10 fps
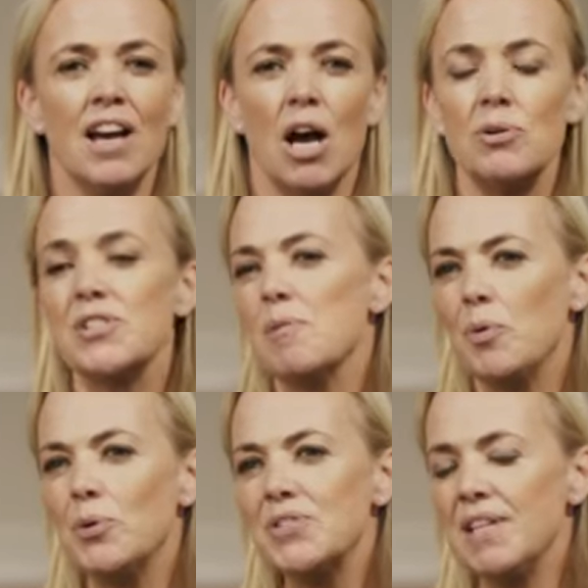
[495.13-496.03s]
I was
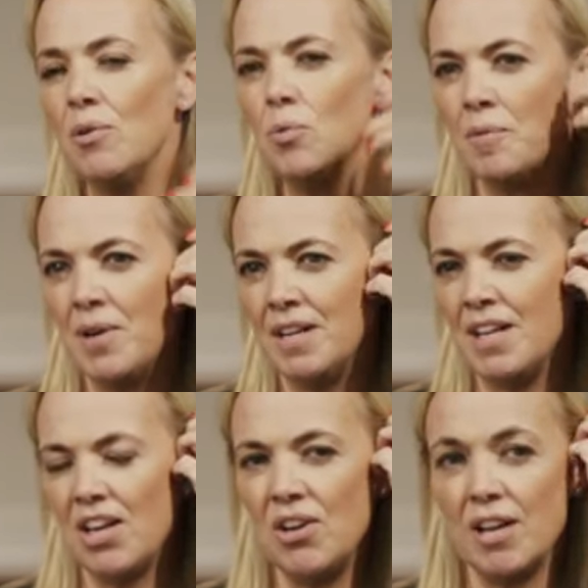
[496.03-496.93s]
supporting a woman
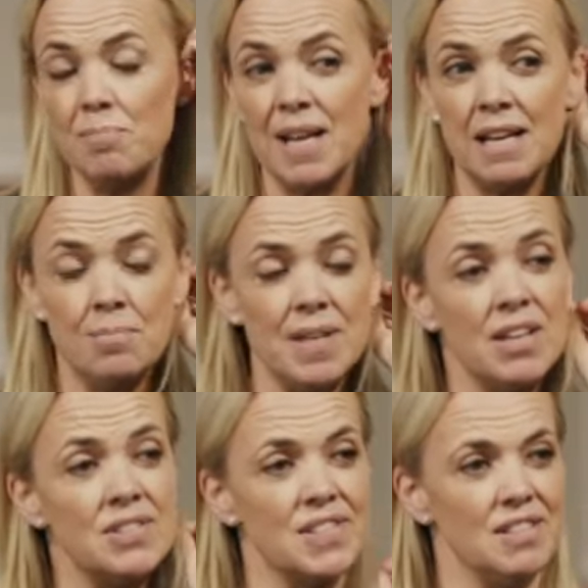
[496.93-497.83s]
who had been
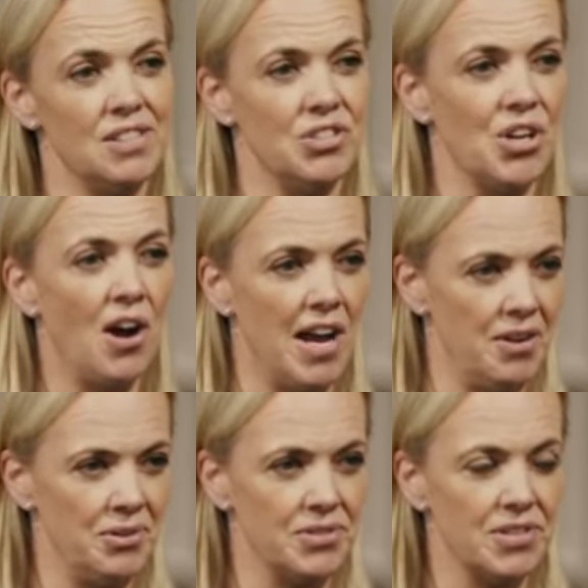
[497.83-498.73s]
abused as a
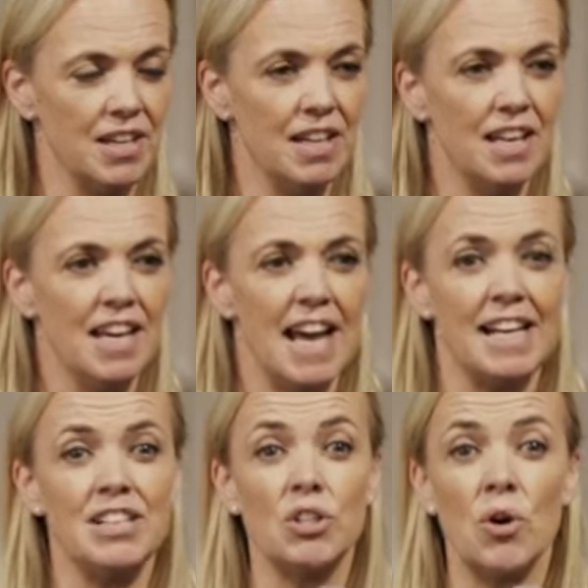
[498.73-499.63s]
child and
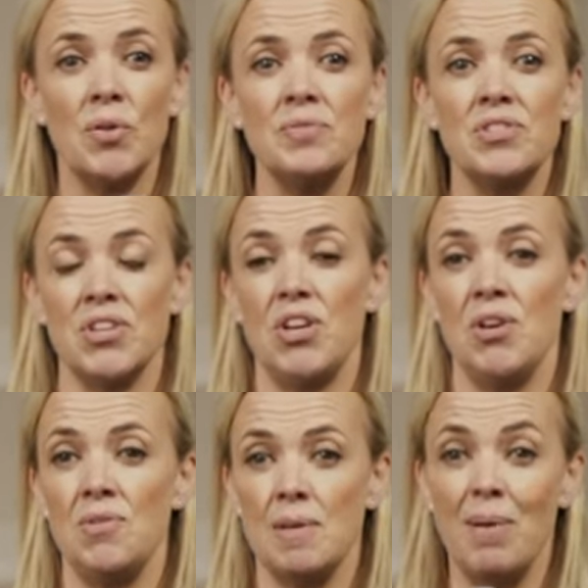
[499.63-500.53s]
had gone
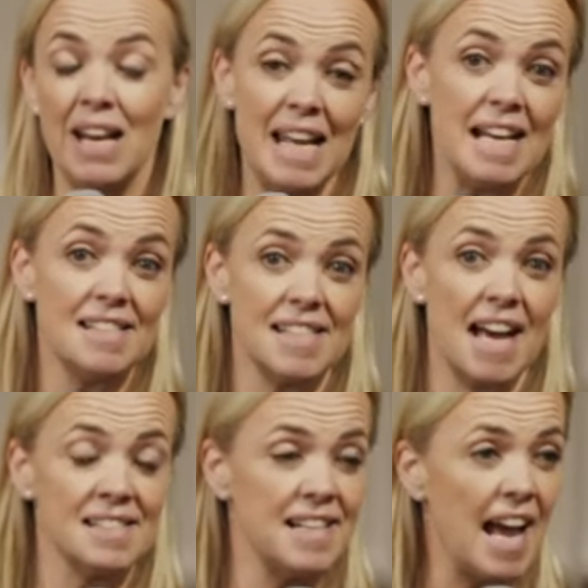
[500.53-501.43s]
to the police
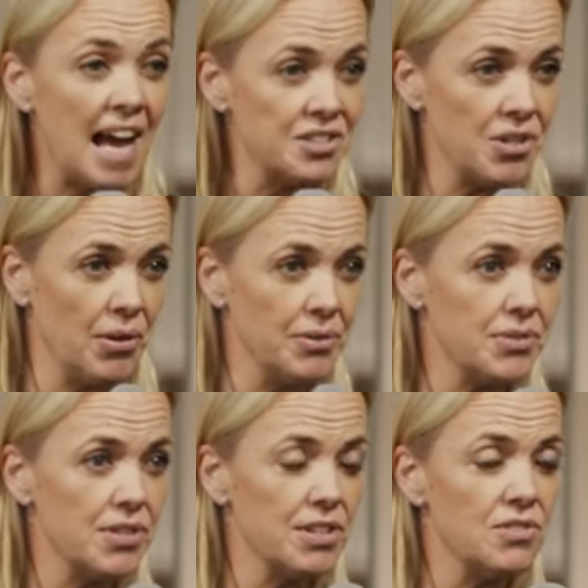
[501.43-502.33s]
as an
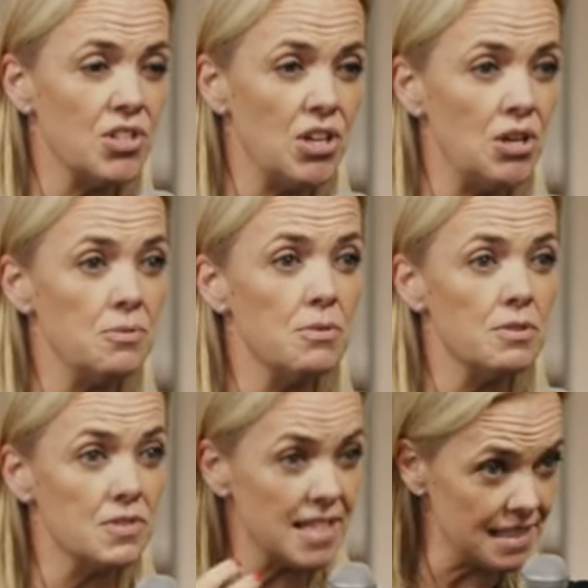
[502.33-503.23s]
adult to
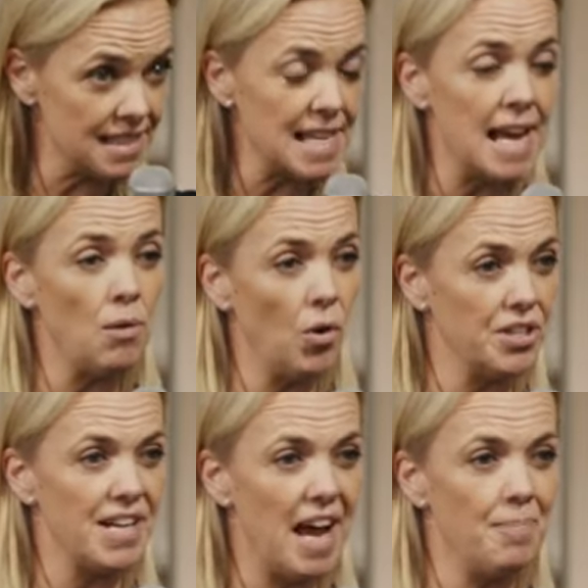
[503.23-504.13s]
say what had
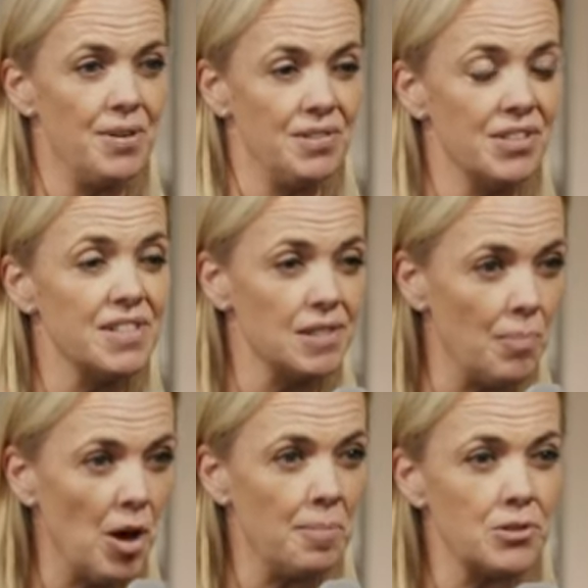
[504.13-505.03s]
happened, because the
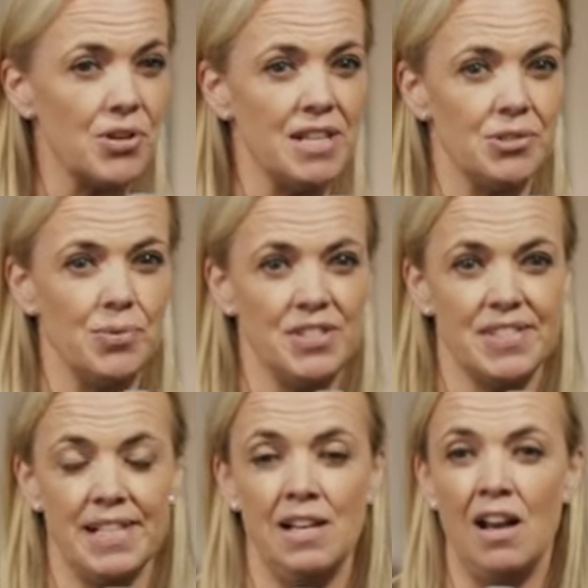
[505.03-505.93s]
perpetrator was
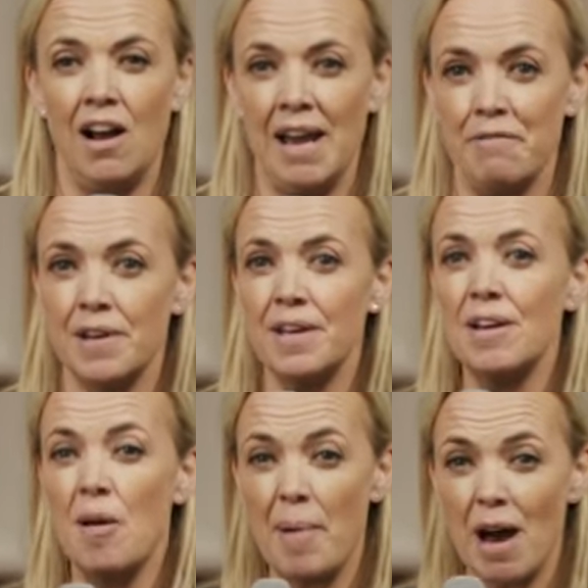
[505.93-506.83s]
still alive,
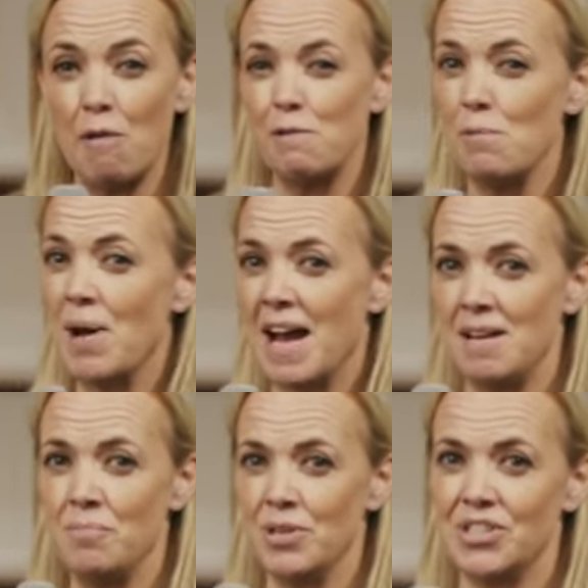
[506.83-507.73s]
powerful man
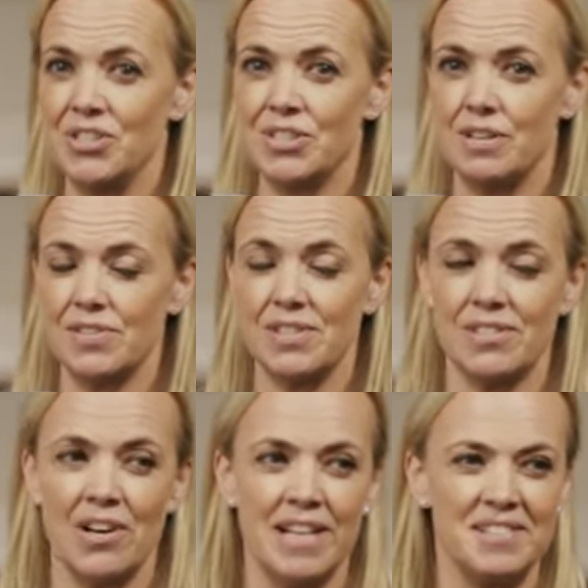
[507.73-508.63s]
in British
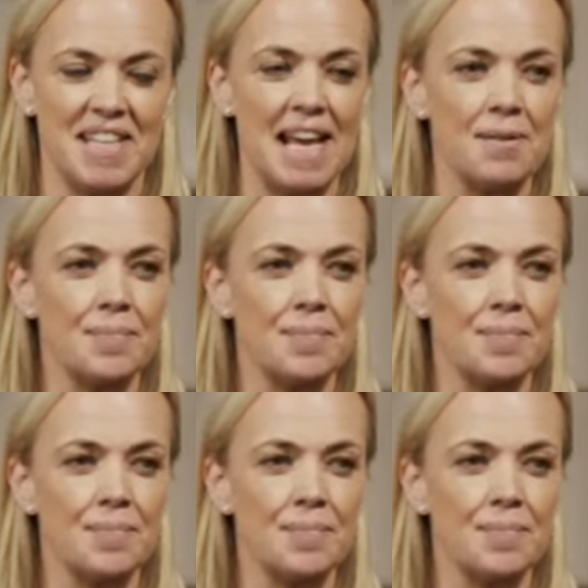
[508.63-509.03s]
society.